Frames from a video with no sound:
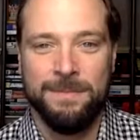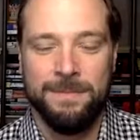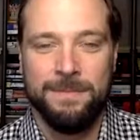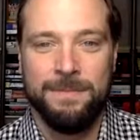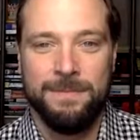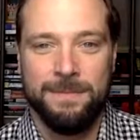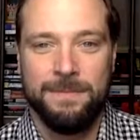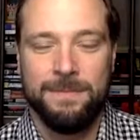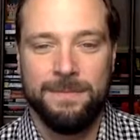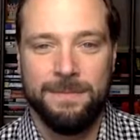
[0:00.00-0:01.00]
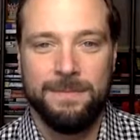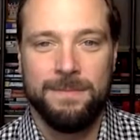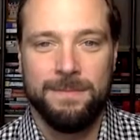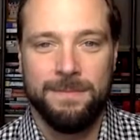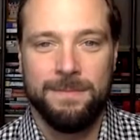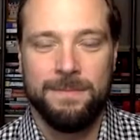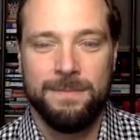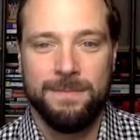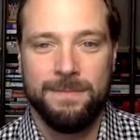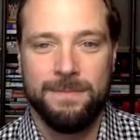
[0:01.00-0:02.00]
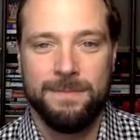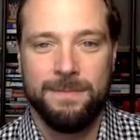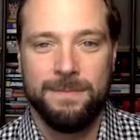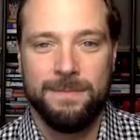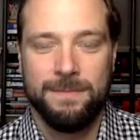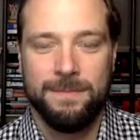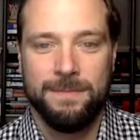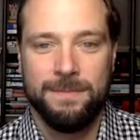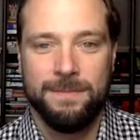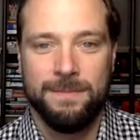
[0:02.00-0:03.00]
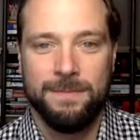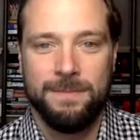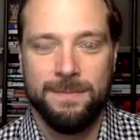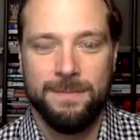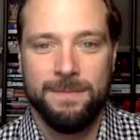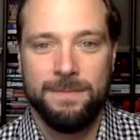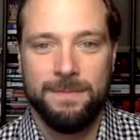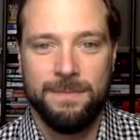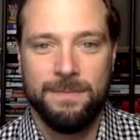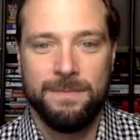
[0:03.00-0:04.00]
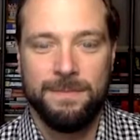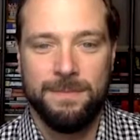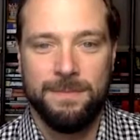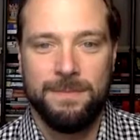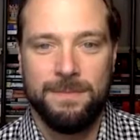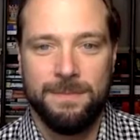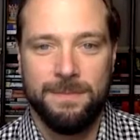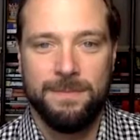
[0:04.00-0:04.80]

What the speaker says: The person shown says nothing.